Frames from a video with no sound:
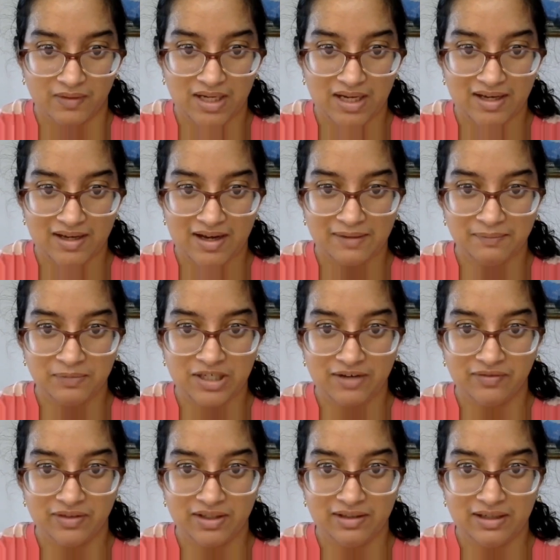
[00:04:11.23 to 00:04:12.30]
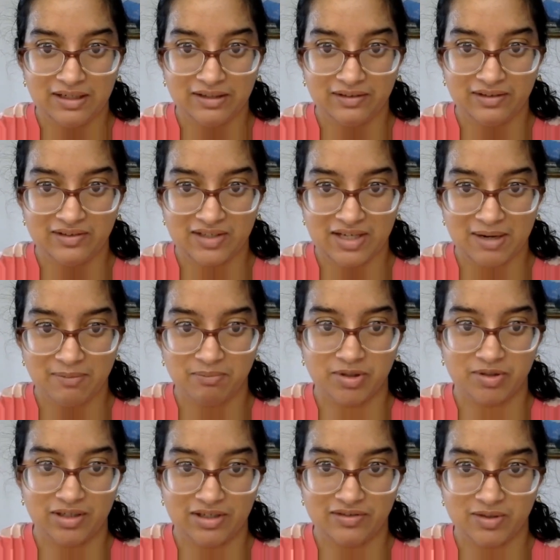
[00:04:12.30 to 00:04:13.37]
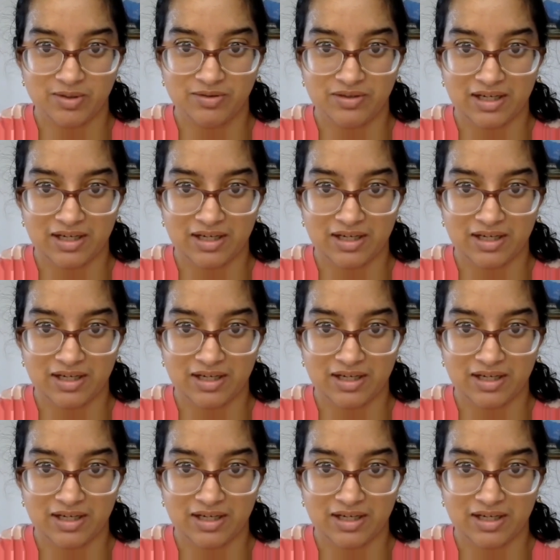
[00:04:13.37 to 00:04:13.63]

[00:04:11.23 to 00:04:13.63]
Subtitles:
Yeah, I'm definitely in the same boat as you.